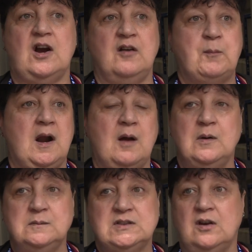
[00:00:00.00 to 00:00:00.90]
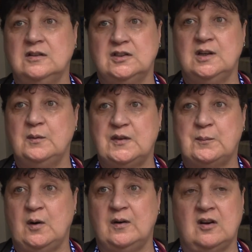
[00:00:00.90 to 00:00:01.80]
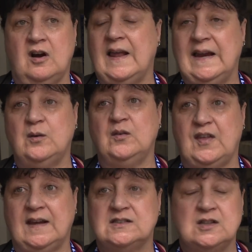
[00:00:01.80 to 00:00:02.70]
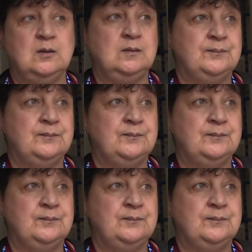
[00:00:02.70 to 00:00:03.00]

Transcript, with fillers: our problems all to do with the protocol? I don't think so.